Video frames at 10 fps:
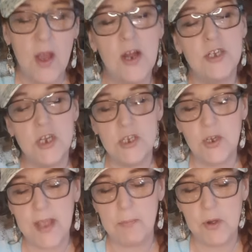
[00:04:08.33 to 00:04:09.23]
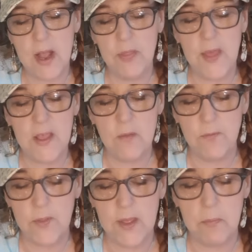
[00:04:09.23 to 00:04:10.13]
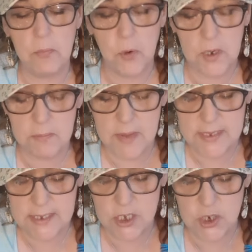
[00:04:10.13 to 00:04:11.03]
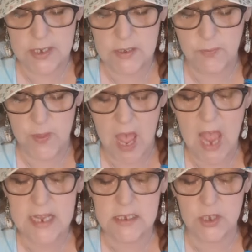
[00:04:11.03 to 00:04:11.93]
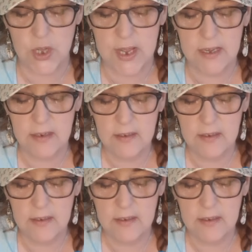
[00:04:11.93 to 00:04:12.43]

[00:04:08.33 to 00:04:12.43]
Archangel Gabriel, thank you for the important messages for the highest good